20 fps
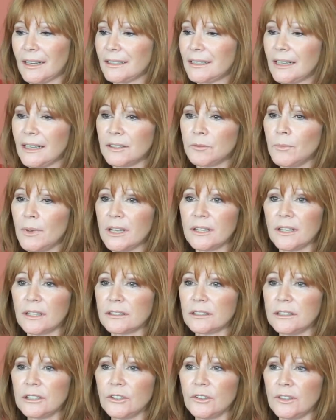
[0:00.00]
can't make
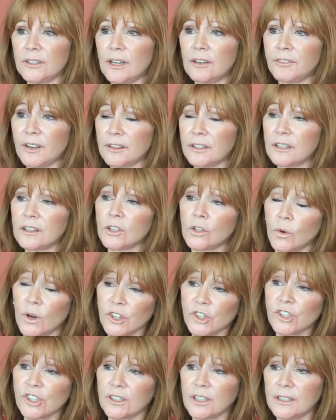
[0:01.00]
that clear enough. I think the
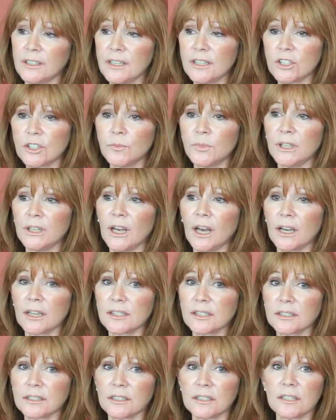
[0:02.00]
question that needs to be
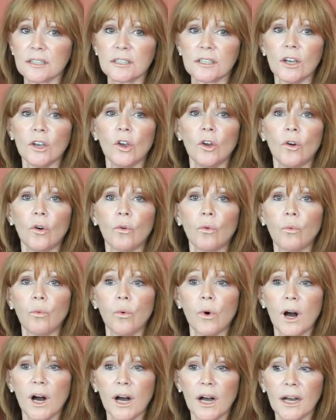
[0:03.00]
asked is,
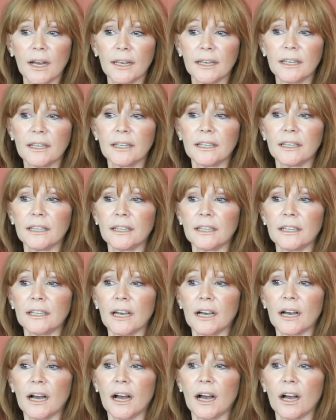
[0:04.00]
why
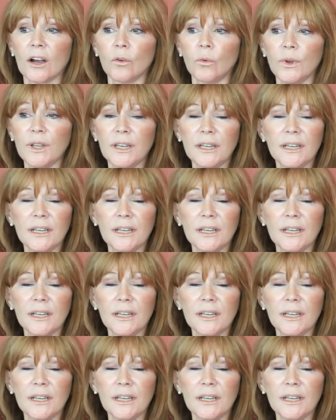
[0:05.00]
are we